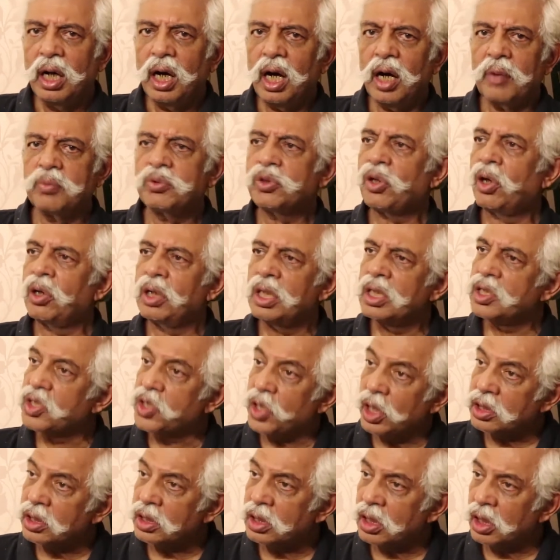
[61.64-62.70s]
I'm sorry,
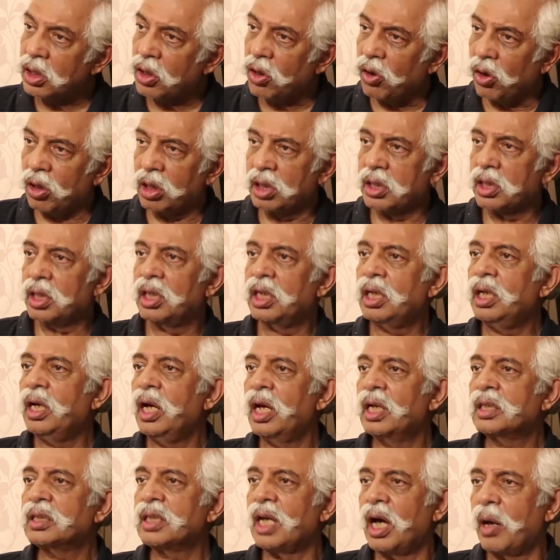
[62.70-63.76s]
just the contrary
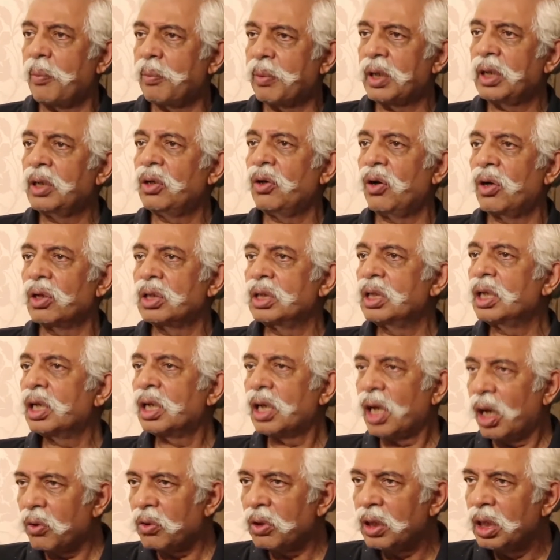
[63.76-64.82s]
has happened on the
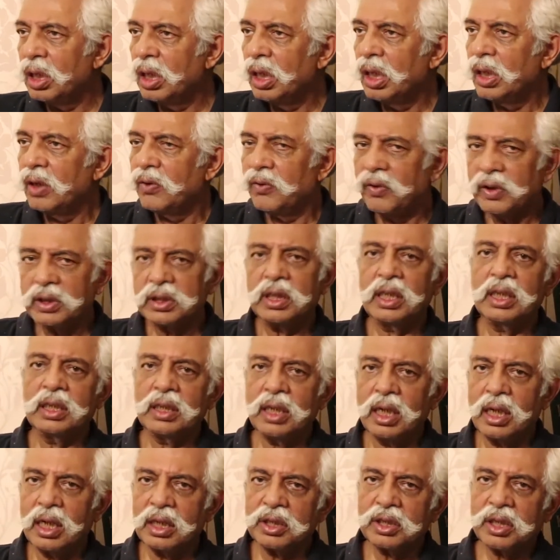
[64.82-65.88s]
ground. Firstly,
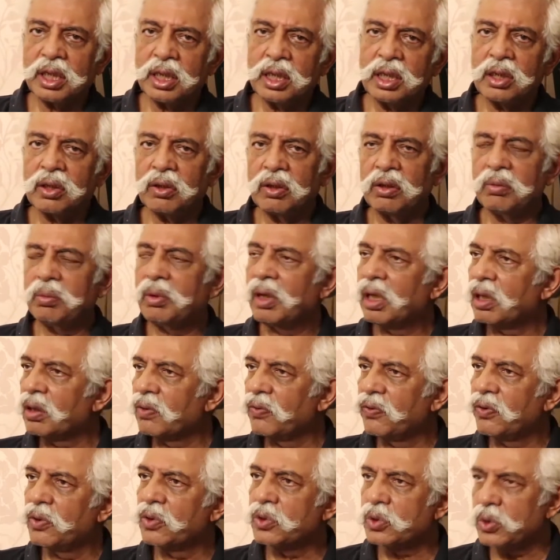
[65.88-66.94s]
the Lashkar-e-Toiba
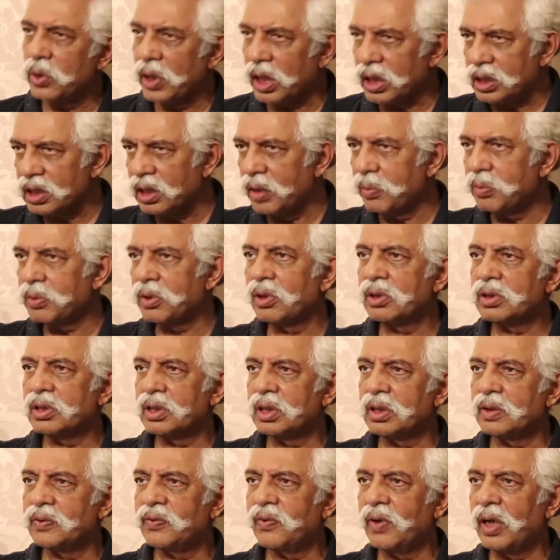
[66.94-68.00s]
refused to accept your
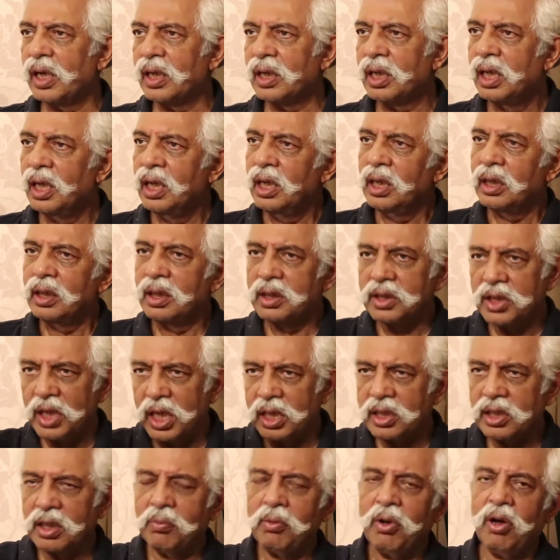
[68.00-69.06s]
ceasefire. The
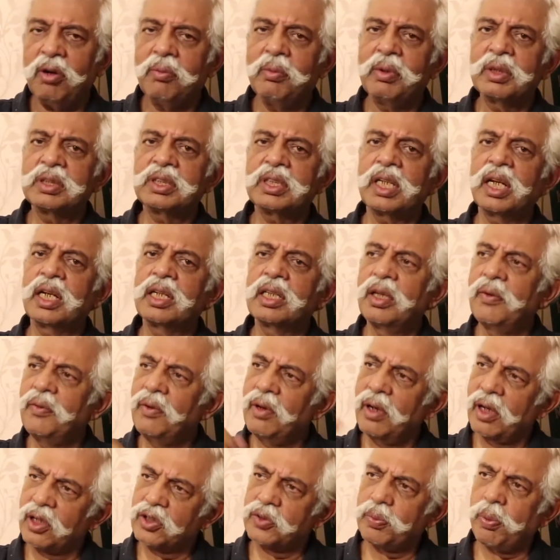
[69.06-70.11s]
Jaish-e-Mohammed said they
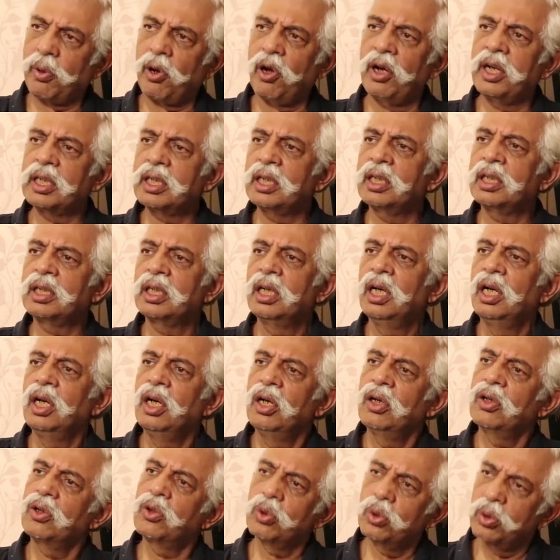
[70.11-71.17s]
will exploit it
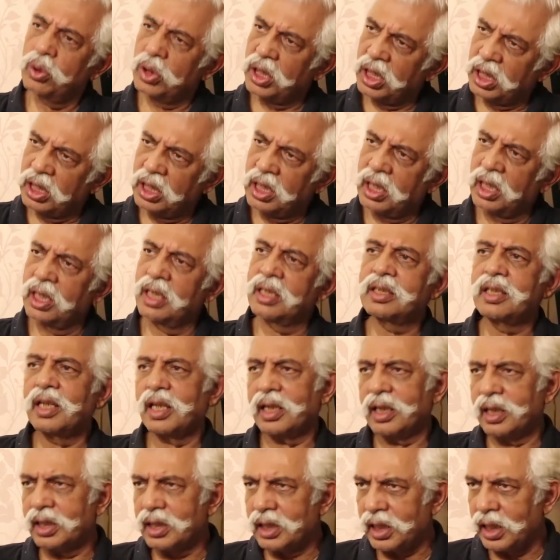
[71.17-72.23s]
to increase
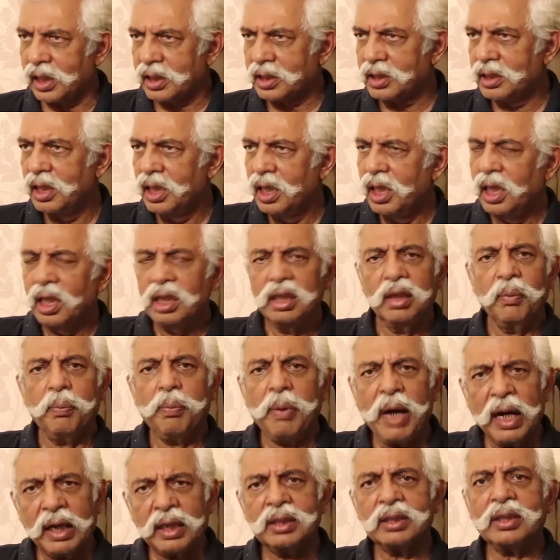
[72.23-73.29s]
their attacks. The
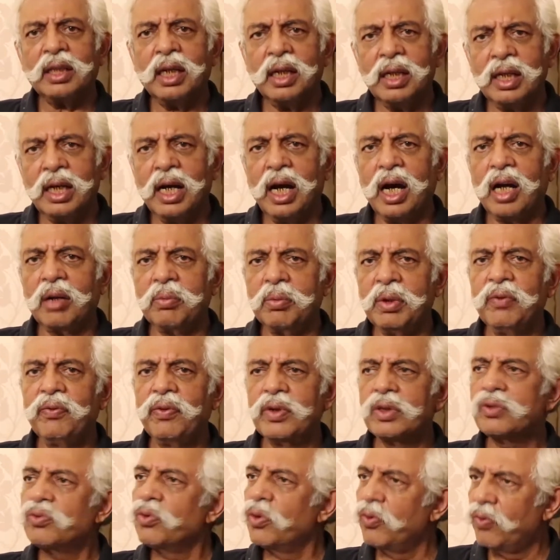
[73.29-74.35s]
Pakistani army,
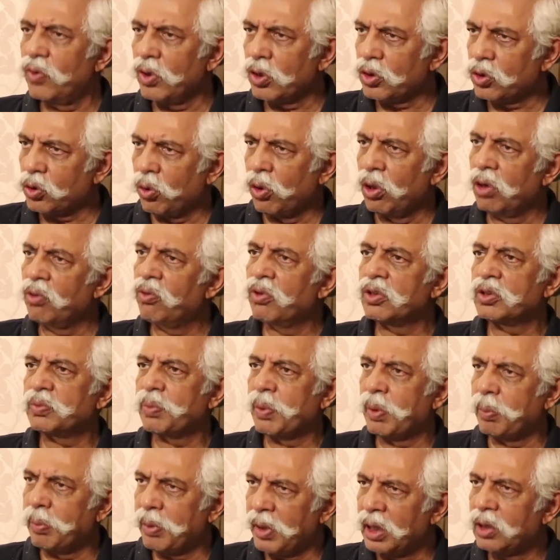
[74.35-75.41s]
which we were told was
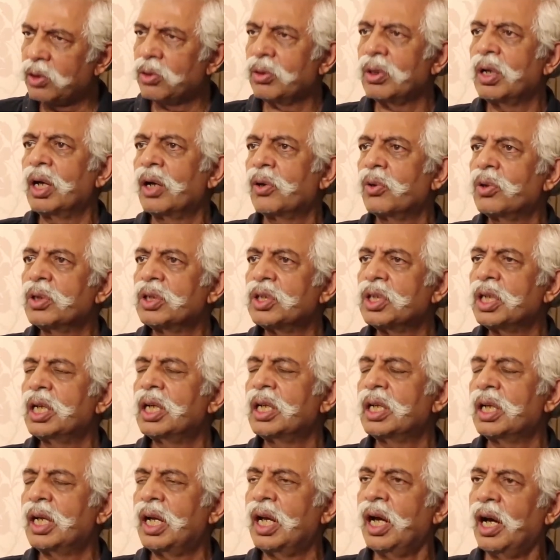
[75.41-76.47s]
prepared to
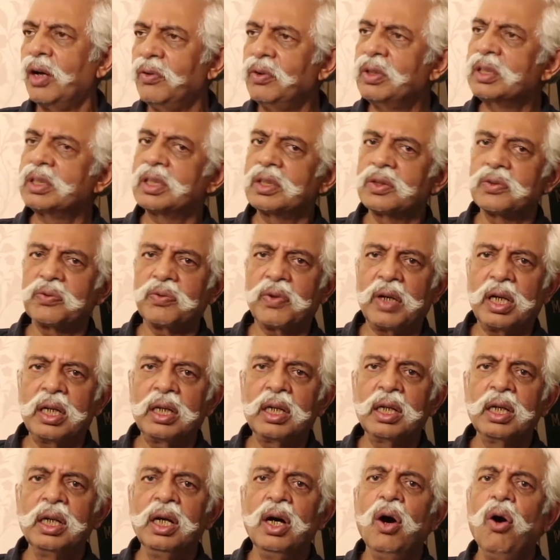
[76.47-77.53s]
negotiate and have a
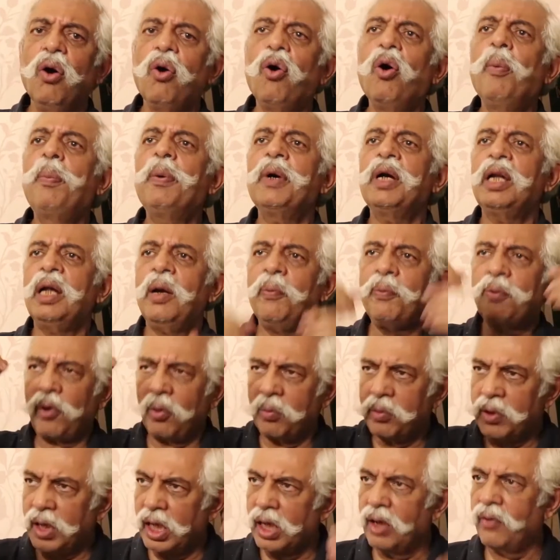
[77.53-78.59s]
ceasefire, opened up
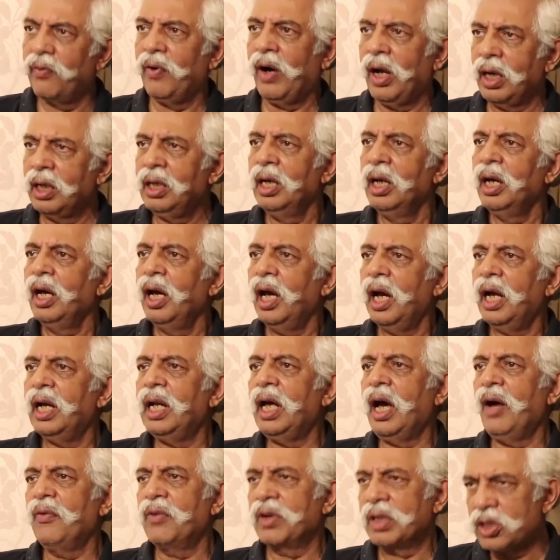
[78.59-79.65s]
from day one
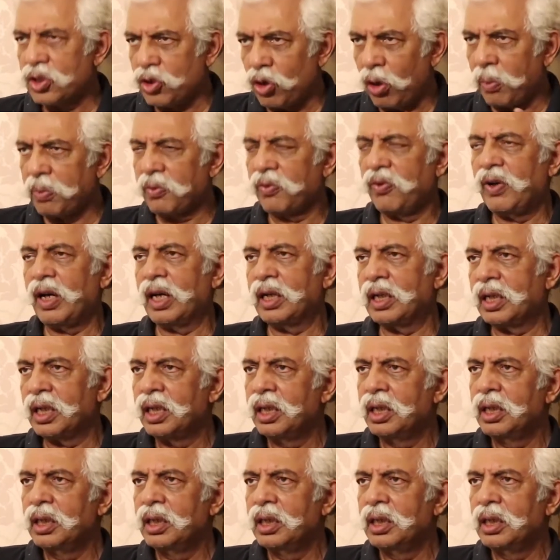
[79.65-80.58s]
and haven't stopped firing.